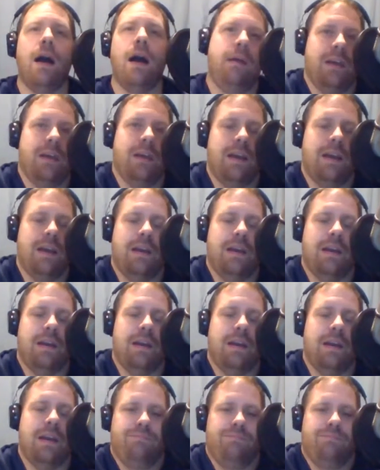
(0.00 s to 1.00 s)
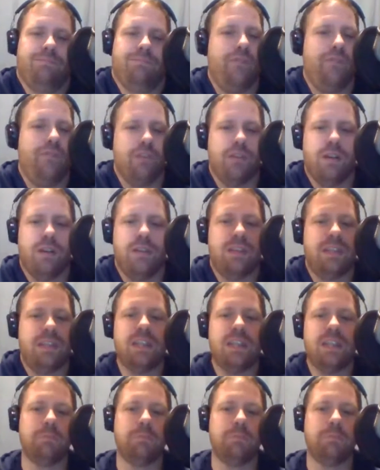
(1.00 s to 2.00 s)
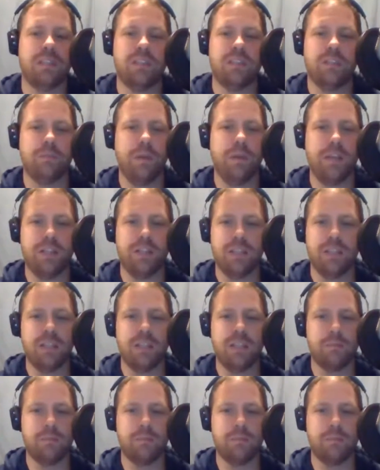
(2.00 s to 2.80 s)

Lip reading: I mean, situation this week,